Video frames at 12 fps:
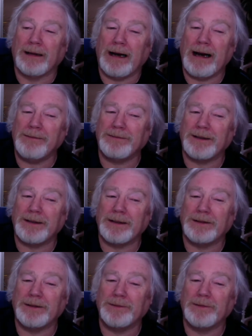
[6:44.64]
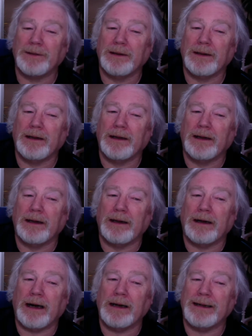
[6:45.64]
After this,
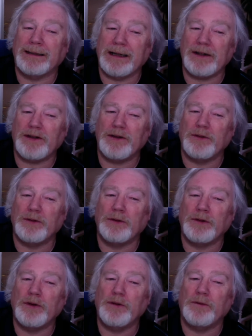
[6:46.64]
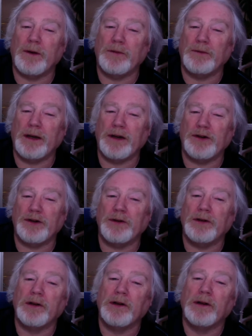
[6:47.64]
an additional new foundation
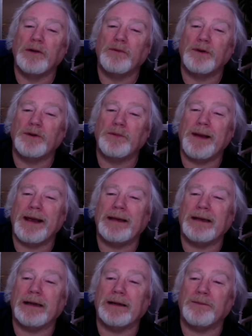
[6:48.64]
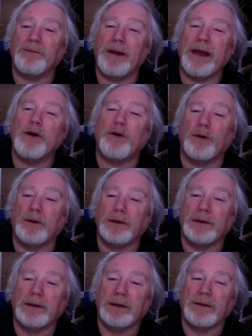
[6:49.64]
was made at Mayo
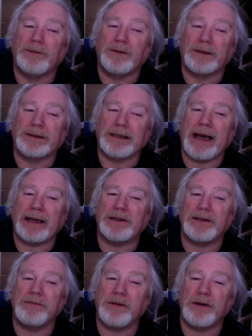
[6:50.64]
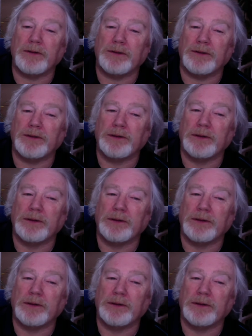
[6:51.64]
for Saxon monks,